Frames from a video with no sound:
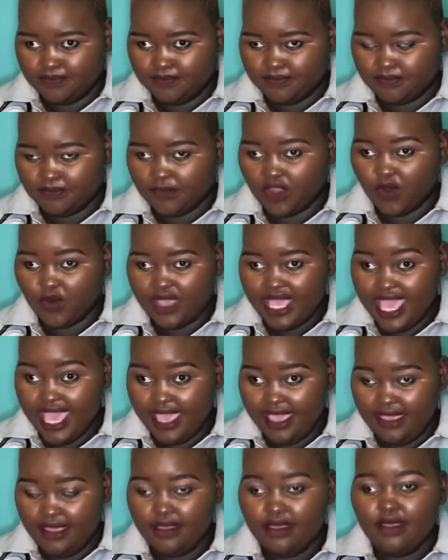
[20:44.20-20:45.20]
Okay,
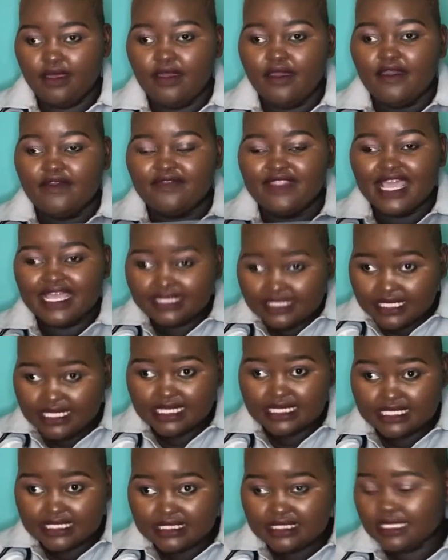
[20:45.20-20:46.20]
that
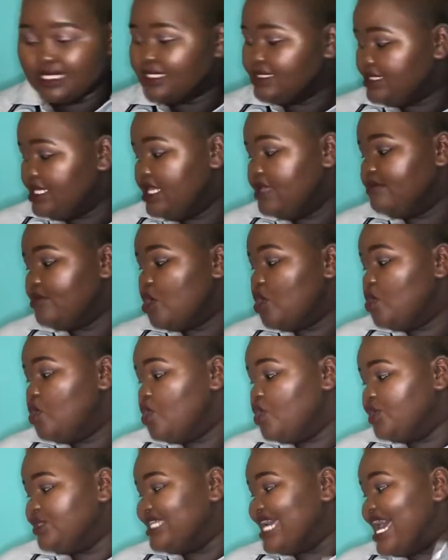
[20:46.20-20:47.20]
is
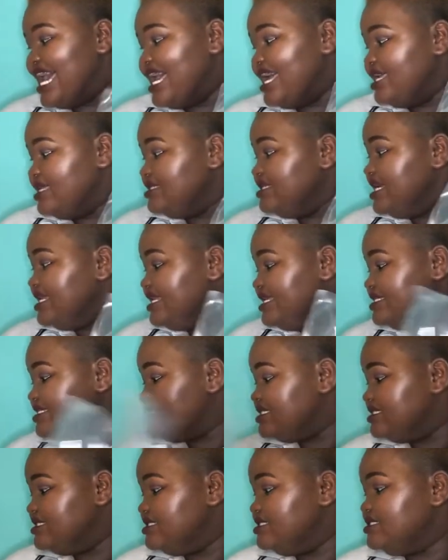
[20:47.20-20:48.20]

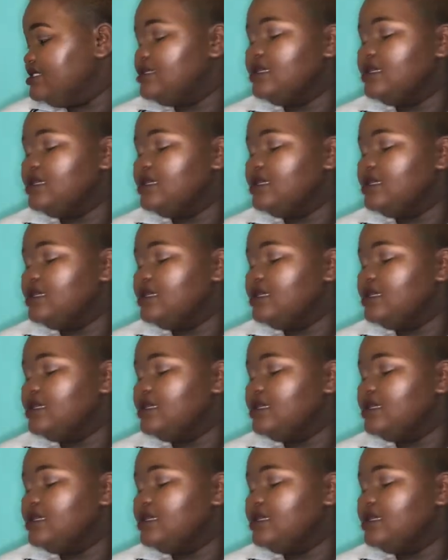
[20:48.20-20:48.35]
hemodialysis.